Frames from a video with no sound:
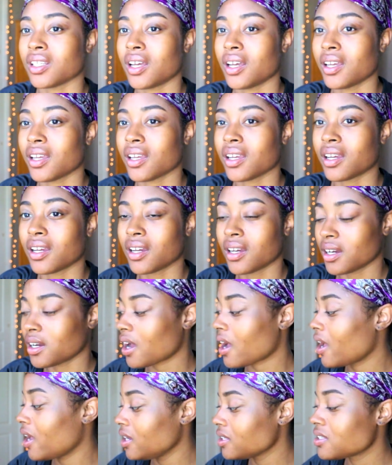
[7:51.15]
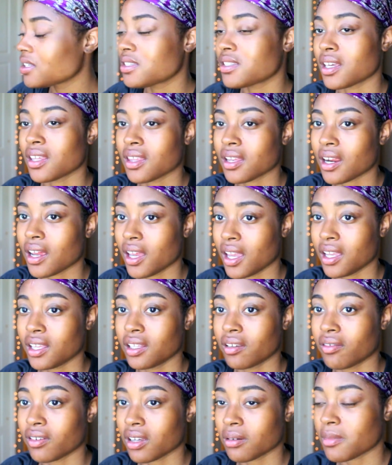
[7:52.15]
Like, I hate to say that I
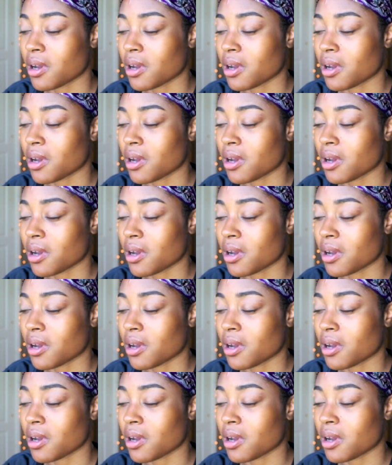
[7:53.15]
hate living